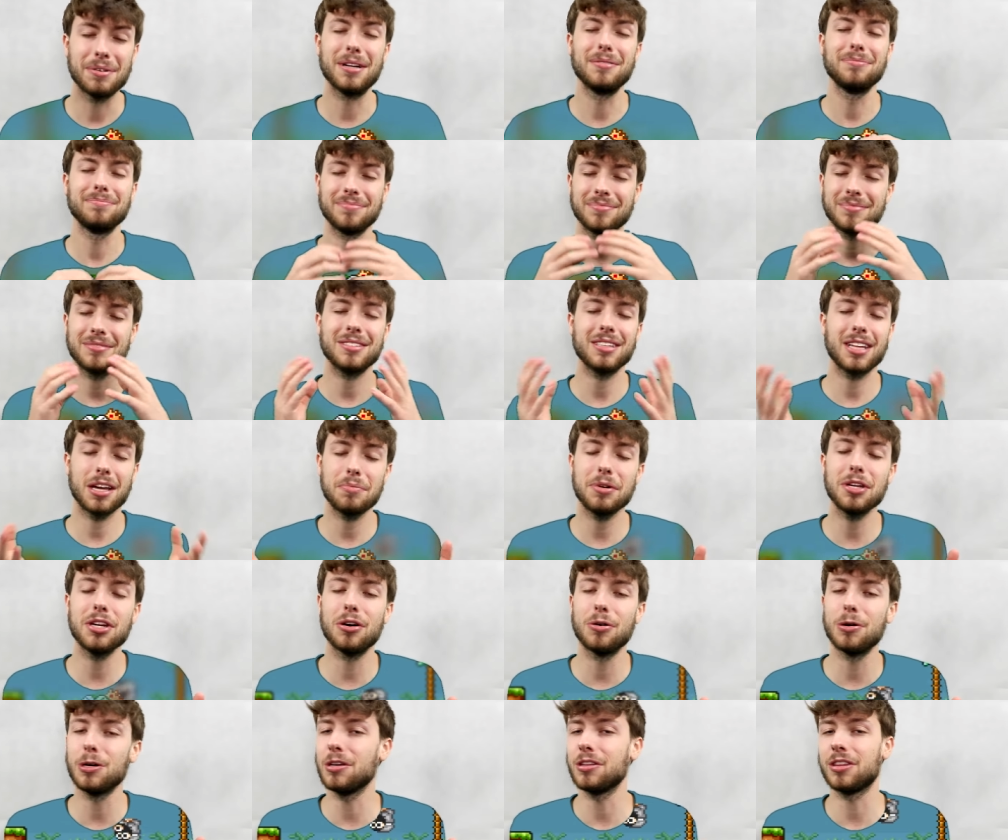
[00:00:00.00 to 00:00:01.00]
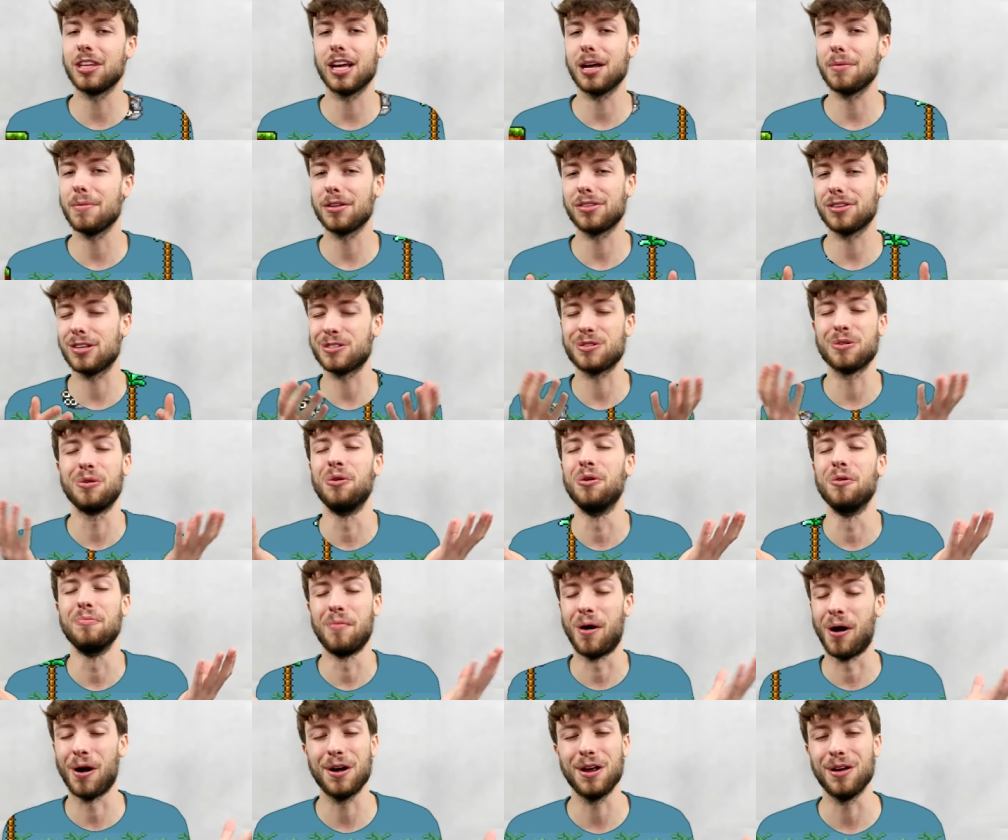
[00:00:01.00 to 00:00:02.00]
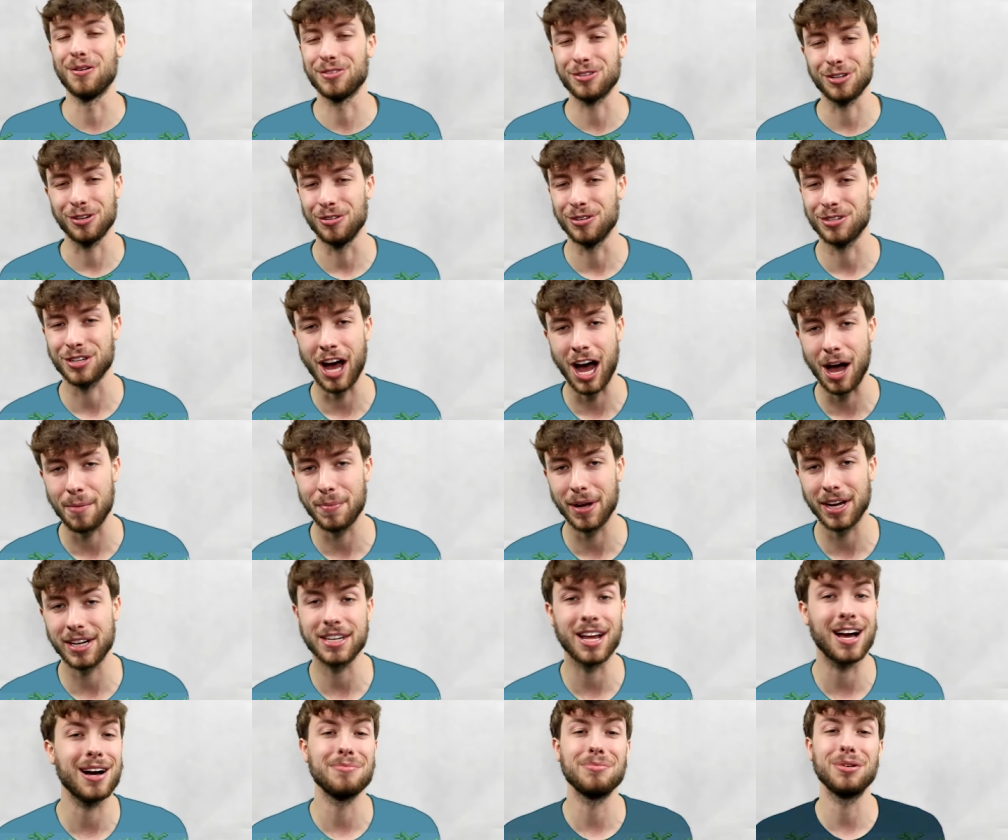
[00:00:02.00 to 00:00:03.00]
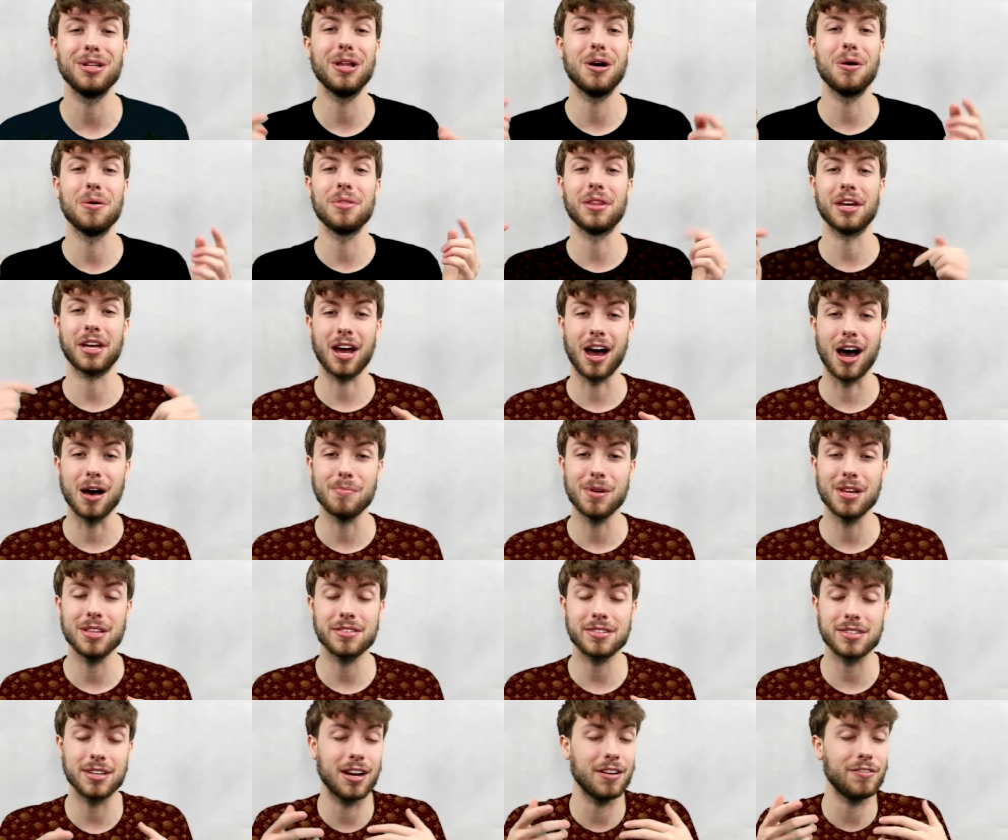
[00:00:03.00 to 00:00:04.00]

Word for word: but let me know what you think about this whole Mario 2 topic down below in the comments.